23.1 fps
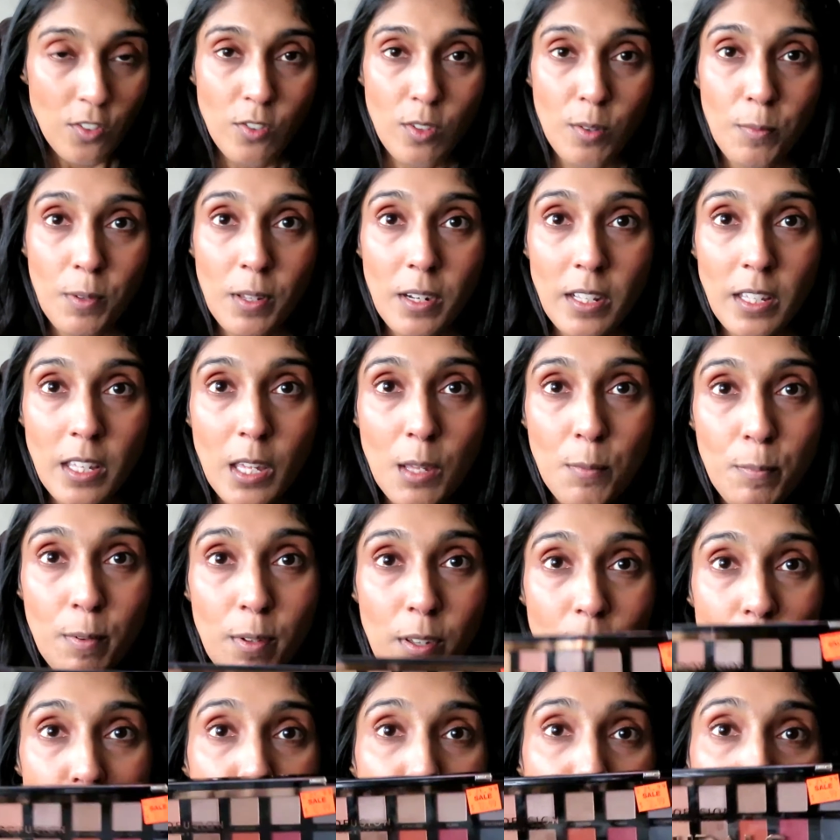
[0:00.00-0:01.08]
So I'm going to keep
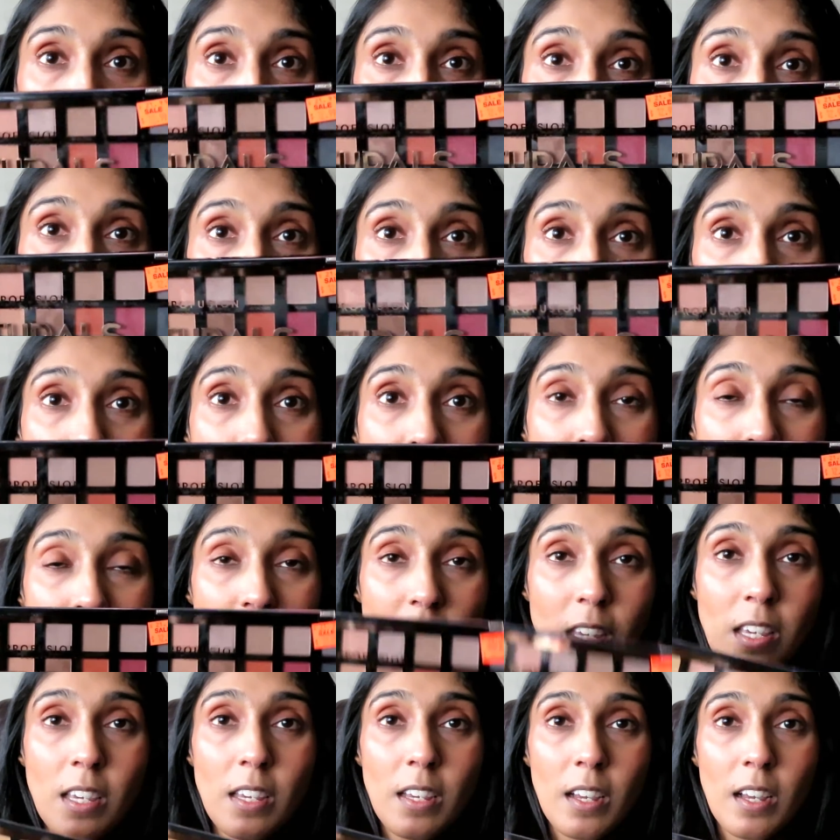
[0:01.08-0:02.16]
it super
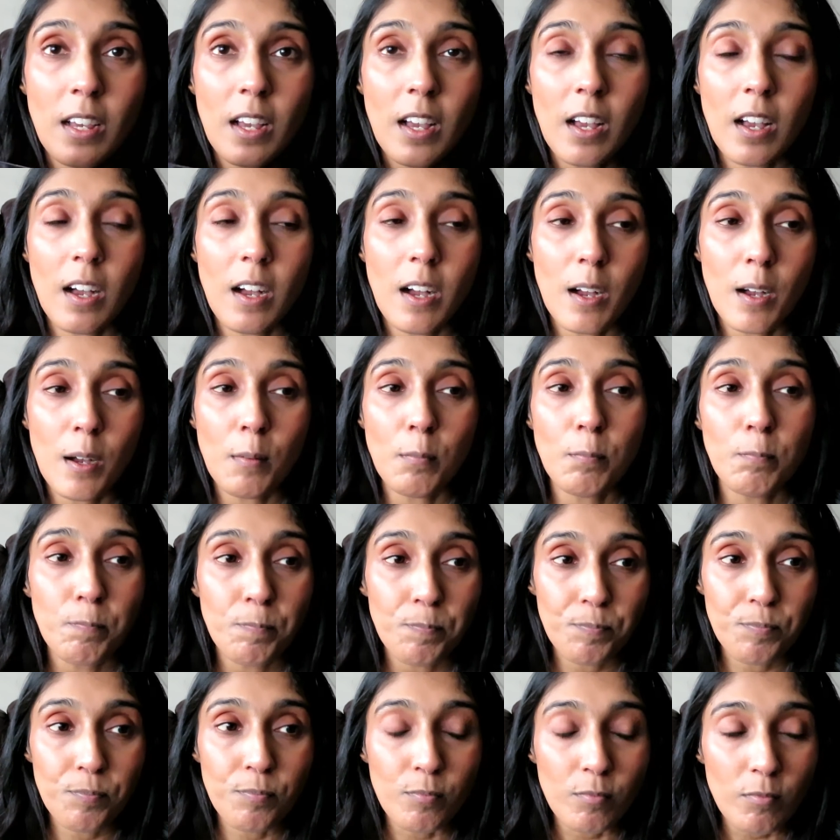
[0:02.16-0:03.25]
easy.
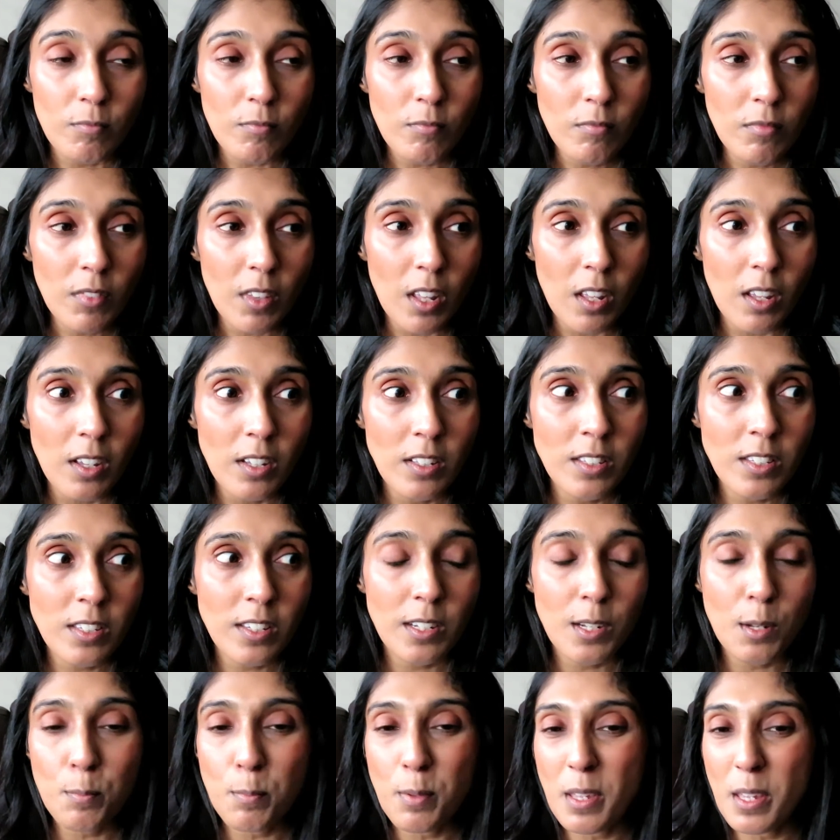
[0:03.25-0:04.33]
It's
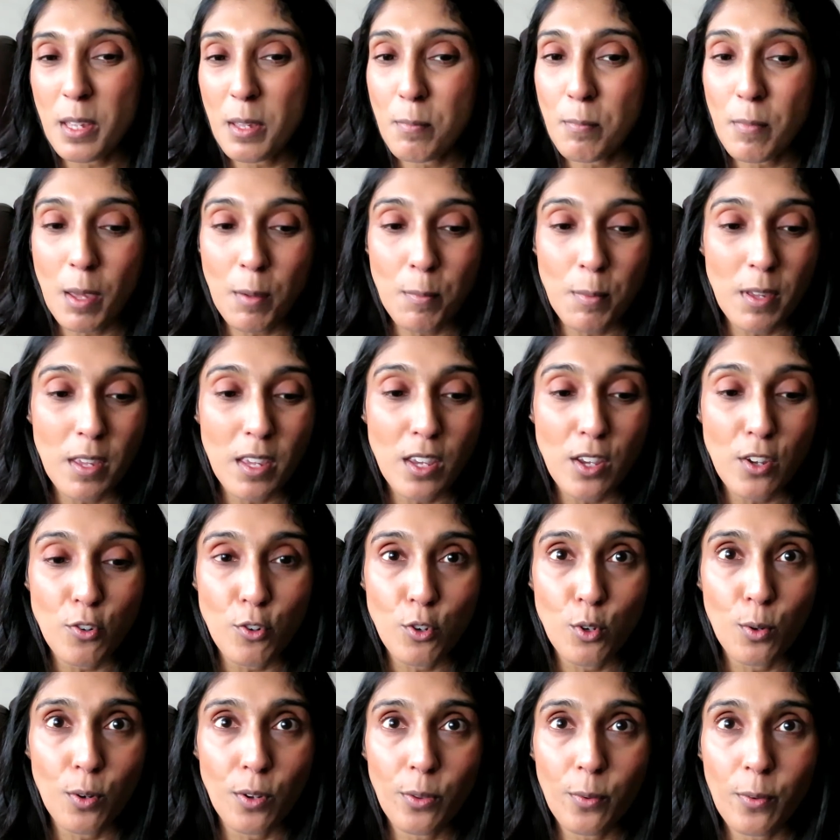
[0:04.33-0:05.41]
going to be maybe
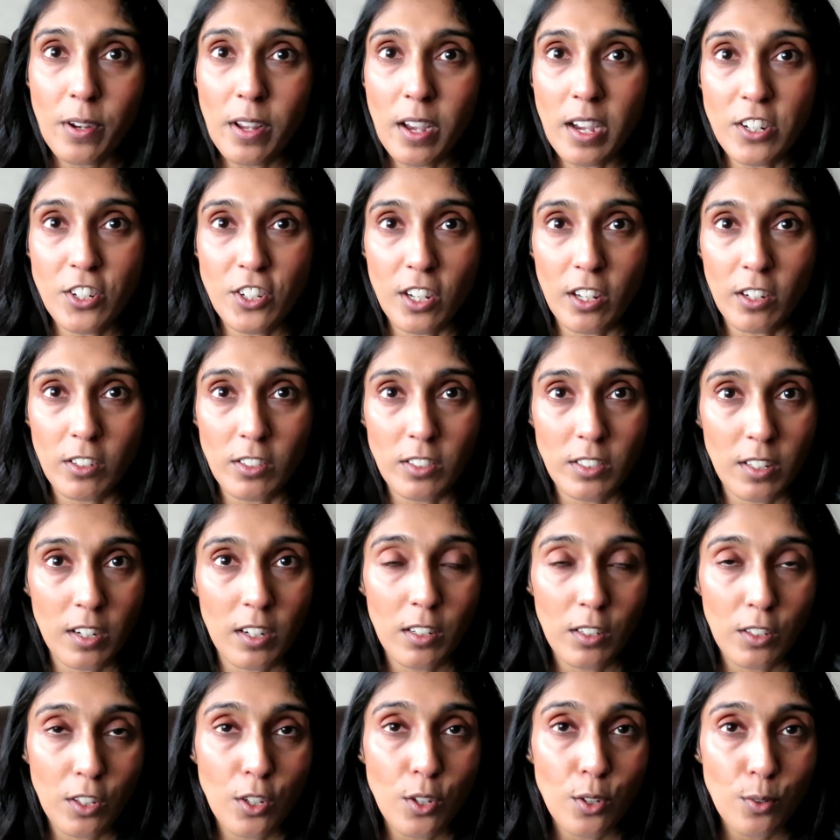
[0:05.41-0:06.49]
2 or 3 eyeshadows that
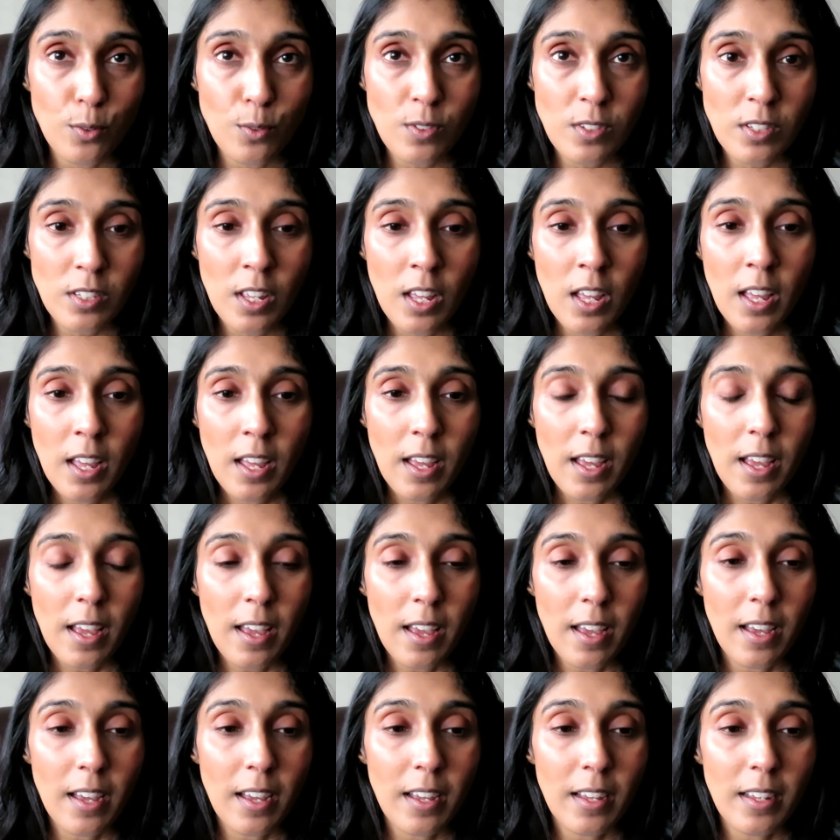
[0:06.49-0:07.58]
I'll use,
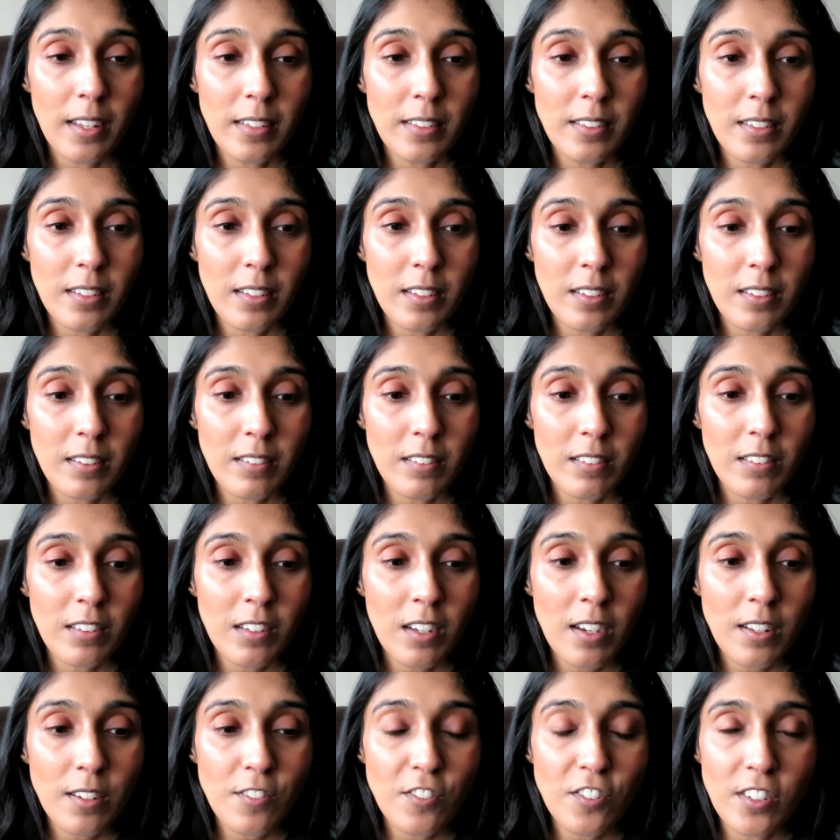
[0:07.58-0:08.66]
and
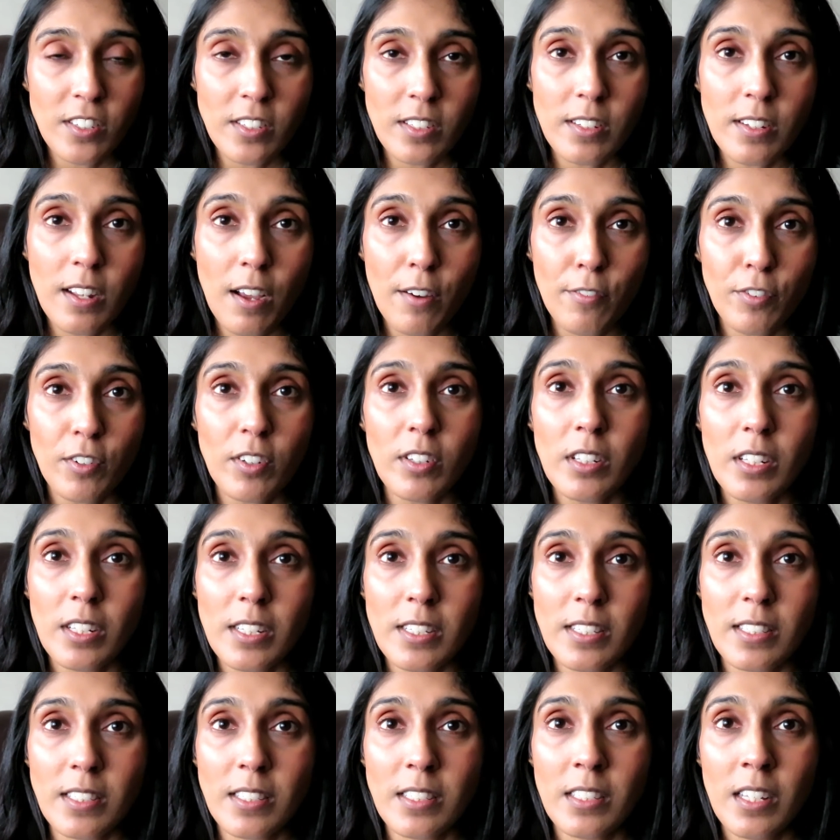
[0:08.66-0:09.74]
kind of just an
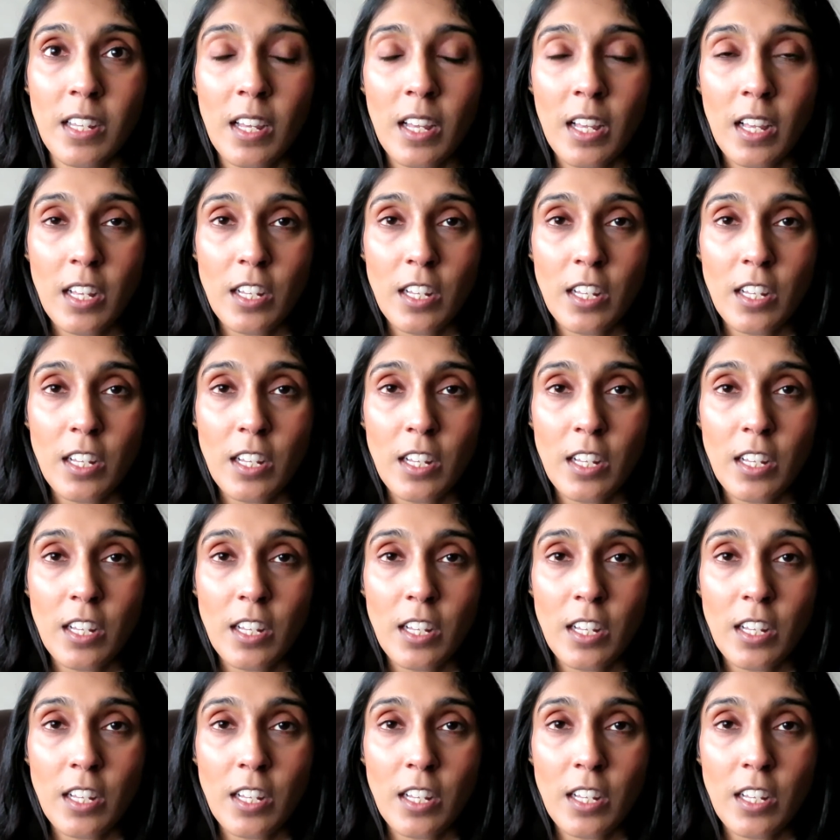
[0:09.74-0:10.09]
effortless,